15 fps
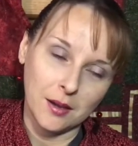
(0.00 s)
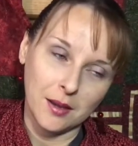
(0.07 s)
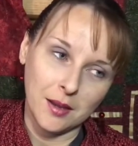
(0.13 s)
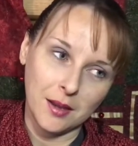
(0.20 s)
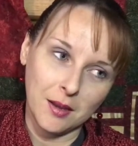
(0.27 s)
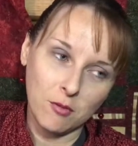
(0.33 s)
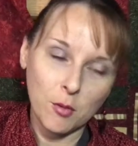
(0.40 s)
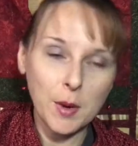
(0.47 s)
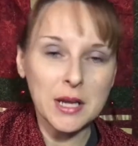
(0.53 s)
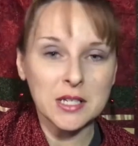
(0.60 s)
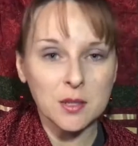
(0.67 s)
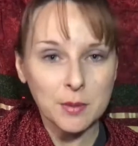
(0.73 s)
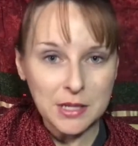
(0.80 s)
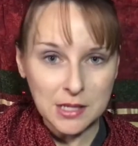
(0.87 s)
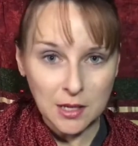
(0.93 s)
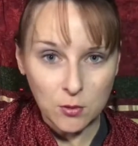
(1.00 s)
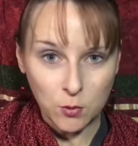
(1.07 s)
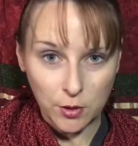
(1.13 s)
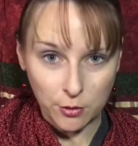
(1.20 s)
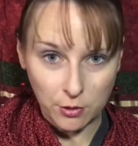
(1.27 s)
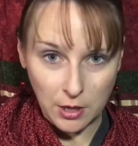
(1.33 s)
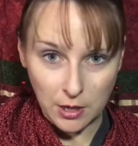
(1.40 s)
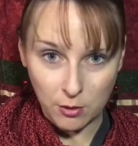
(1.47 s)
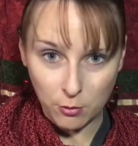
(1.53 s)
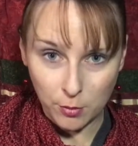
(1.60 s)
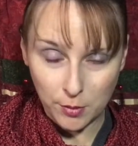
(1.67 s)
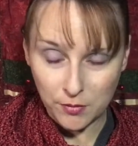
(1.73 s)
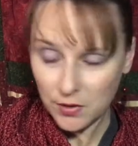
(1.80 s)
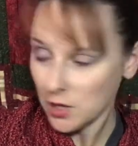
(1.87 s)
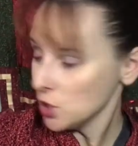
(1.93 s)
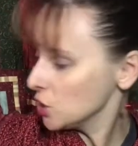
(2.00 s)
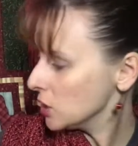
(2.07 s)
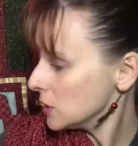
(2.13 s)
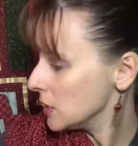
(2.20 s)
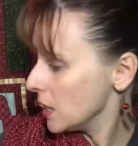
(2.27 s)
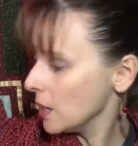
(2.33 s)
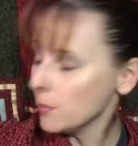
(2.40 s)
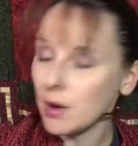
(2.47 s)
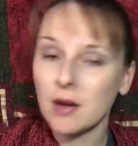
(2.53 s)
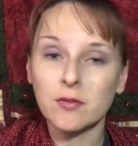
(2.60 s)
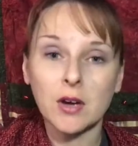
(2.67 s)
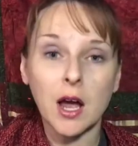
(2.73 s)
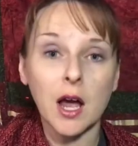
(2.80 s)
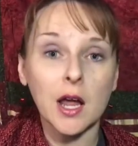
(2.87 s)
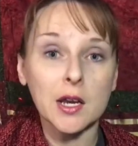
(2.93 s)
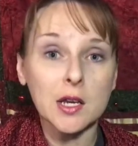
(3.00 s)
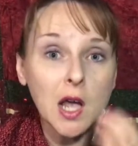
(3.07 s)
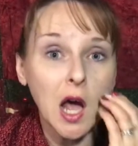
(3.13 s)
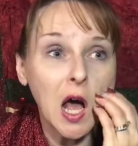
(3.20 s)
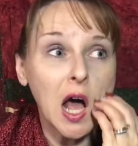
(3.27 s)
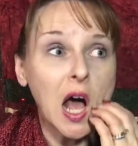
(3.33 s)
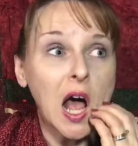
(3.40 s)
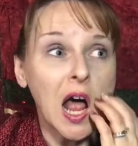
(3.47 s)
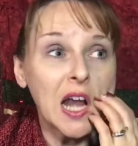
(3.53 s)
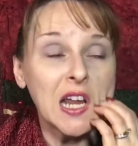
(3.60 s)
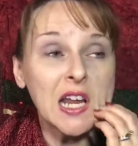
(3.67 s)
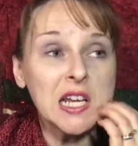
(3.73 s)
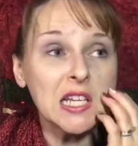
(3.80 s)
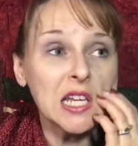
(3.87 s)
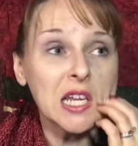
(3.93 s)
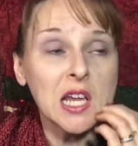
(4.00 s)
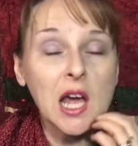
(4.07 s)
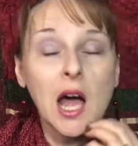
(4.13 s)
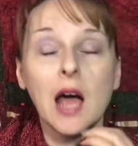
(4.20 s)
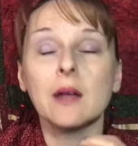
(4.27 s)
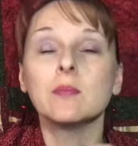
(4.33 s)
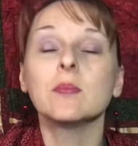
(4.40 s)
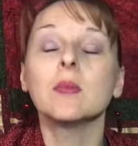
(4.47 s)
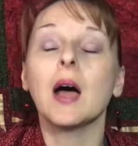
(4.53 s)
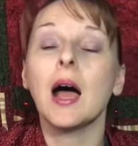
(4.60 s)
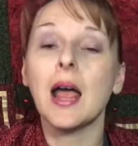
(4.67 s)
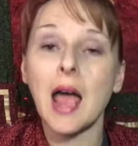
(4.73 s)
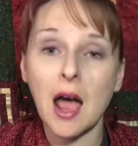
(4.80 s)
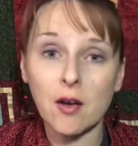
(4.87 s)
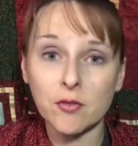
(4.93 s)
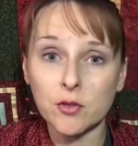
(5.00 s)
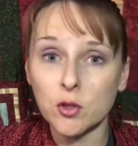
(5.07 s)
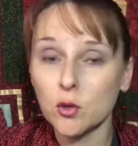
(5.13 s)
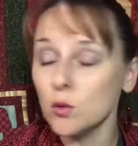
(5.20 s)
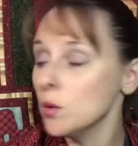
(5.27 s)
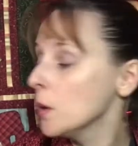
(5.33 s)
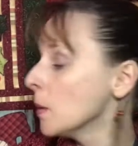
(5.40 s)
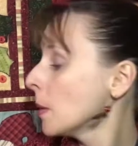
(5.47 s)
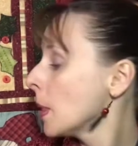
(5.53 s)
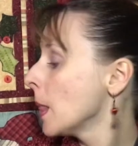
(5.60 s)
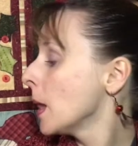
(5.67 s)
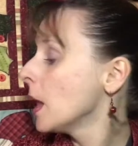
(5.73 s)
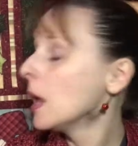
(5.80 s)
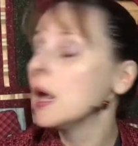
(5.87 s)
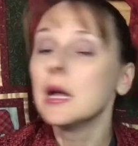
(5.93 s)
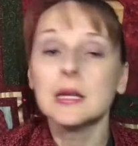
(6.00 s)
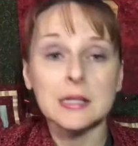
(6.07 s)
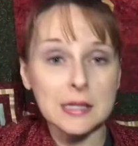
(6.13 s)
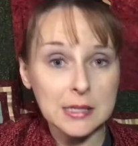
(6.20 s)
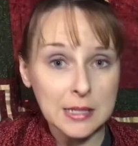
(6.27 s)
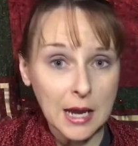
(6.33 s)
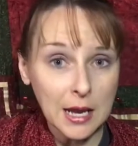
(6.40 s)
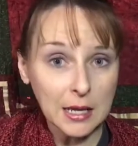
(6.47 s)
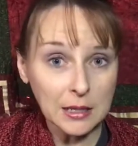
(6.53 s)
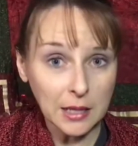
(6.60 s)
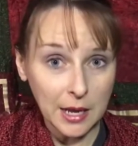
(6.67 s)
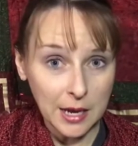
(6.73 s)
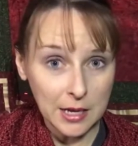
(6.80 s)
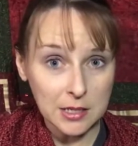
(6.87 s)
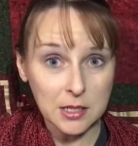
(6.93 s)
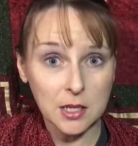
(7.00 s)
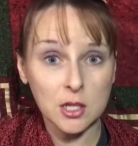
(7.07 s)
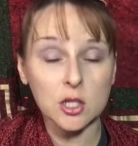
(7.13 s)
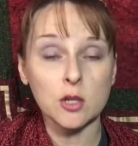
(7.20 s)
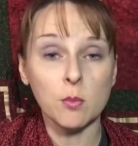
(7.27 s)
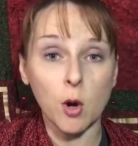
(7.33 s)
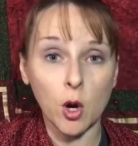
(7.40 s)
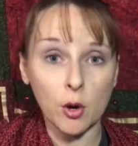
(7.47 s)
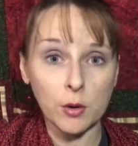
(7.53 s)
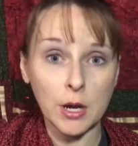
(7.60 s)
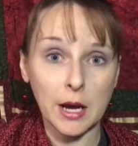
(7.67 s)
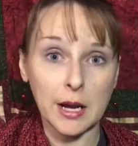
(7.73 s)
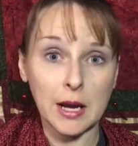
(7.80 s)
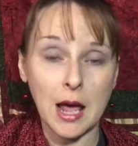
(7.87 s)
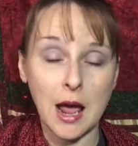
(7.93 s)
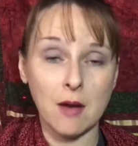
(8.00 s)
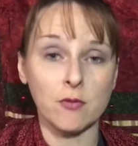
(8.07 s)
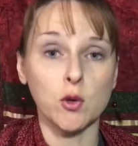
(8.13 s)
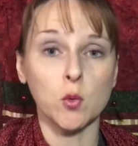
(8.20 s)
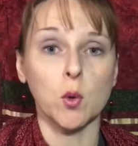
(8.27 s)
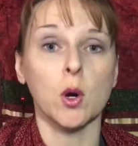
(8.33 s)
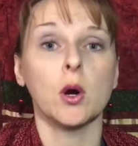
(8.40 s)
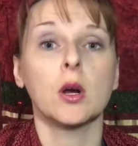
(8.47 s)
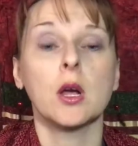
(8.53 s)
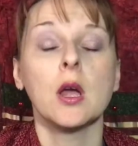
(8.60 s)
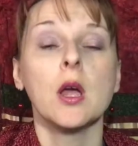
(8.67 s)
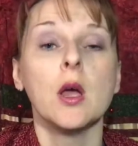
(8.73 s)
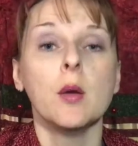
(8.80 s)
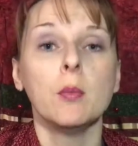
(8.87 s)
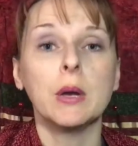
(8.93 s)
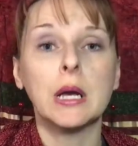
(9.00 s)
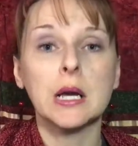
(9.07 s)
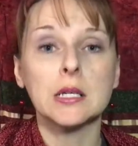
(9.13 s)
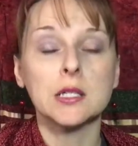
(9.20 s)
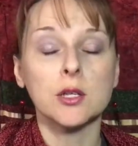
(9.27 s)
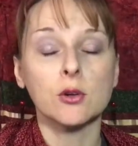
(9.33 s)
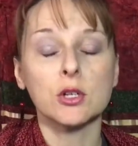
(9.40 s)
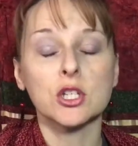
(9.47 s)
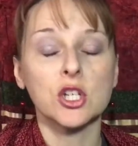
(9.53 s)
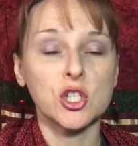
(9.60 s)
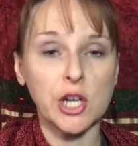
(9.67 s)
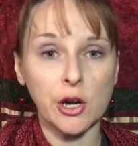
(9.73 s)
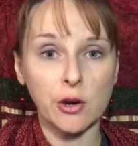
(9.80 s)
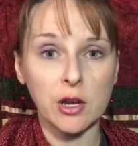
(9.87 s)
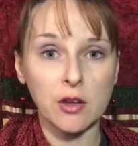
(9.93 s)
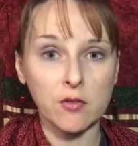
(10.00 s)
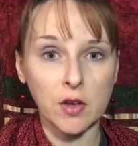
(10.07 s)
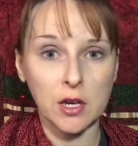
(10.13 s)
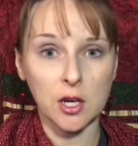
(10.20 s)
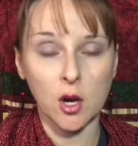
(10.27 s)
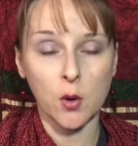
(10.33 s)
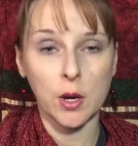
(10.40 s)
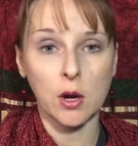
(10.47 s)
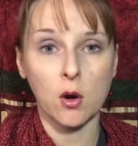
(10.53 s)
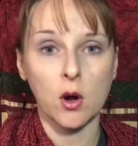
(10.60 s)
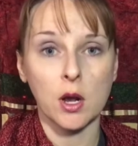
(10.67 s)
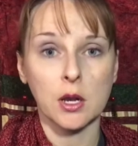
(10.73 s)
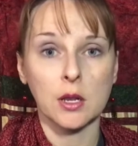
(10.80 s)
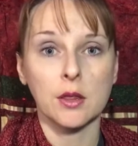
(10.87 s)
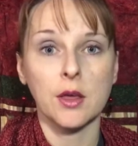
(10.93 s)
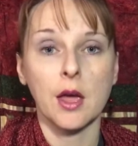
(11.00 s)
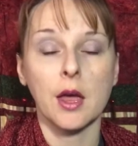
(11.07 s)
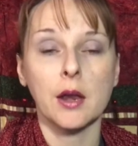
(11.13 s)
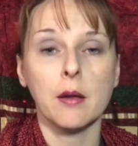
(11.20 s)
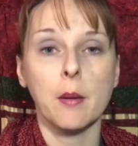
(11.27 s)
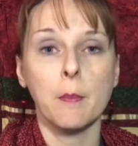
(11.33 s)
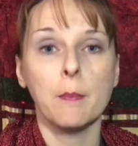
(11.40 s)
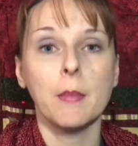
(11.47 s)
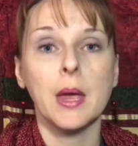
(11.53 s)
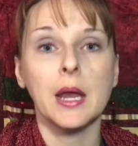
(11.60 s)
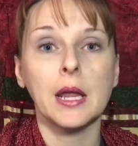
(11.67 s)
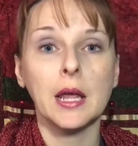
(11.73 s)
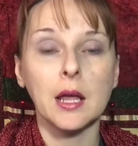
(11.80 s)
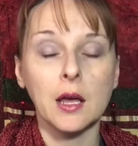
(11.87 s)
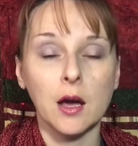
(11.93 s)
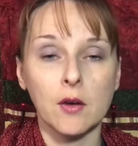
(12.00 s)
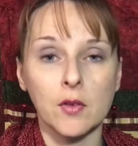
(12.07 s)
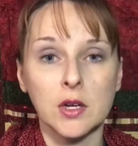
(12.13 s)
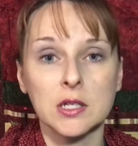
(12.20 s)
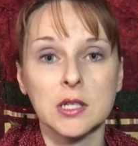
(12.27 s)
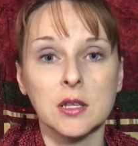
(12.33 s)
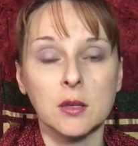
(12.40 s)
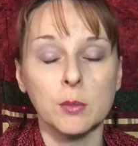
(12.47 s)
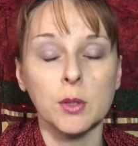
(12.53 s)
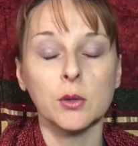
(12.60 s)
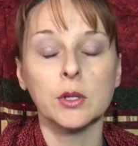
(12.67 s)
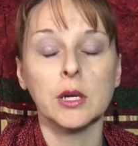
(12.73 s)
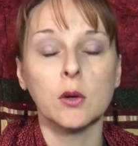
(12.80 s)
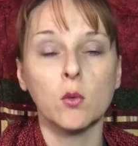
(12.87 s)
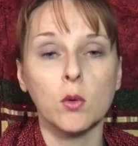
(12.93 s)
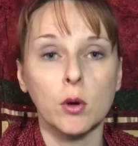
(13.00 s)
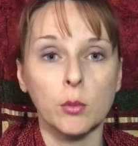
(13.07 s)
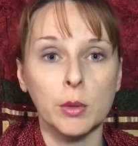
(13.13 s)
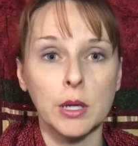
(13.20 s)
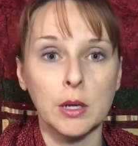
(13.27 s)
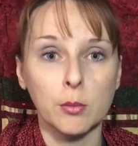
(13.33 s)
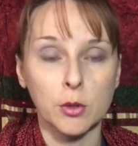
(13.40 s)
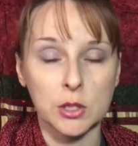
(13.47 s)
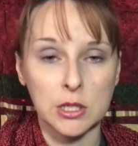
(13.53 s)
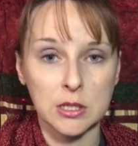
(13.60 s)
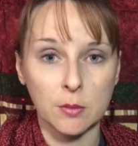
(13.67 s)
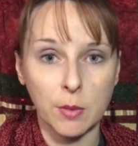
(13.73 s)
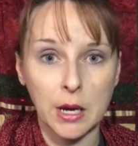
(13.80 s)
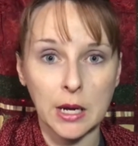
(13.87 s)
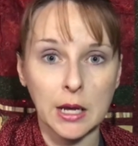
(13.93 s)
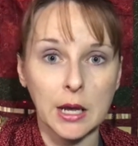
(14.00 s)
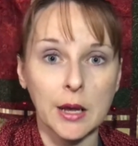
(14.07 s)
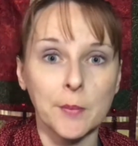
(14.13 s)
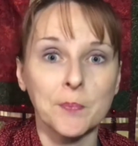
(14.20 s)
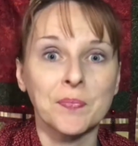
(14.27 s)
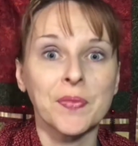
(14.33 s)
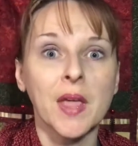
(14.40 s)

It remains to be seen whether or not it will be finished in time. I've got, I have to stay late tomorrow night after work because there's a charity event going on that many of us in the building will be participating in.